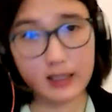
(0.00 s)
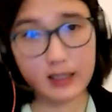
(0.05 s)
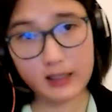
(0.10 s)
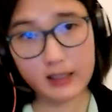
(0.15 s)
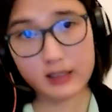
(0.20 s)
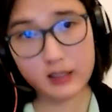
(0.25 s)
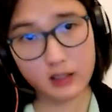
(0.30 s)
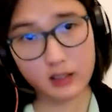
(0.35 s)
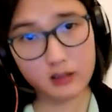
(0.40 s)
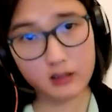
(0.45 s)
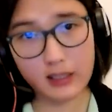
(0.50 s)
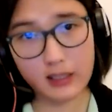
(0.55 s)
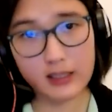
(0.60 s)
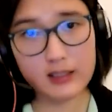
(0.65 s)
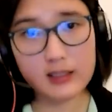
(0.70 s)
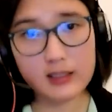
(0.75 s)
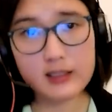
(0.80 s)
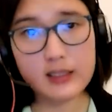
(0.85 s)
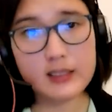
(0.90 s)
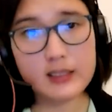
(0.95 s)
is correct.
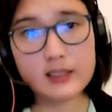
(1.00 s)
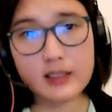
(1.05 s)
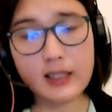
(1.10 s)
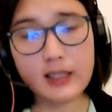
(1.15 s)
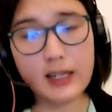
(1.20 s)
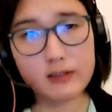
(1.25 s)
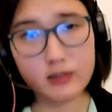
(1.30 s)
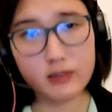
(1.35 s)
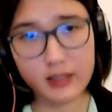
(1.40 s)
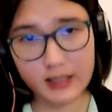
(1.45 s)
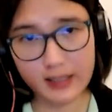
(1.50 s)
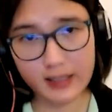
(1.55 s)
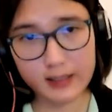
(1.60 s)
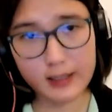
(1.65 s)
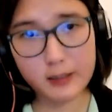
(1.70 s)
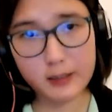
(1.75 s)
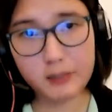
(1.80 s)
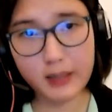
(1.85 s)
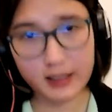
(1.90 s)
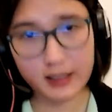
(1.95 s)
These are okay. unrelated
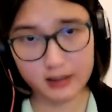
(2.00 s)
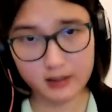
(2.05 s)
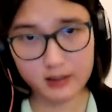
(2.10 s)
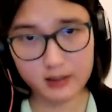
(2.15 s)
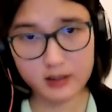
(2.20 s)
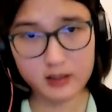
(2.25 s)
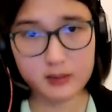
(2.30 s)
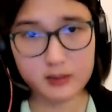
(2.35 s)
matters.